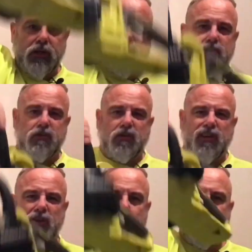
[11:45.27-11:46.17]
You know, it's got a
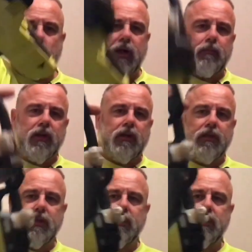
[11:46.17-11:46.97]
little bit of weight, but nothing you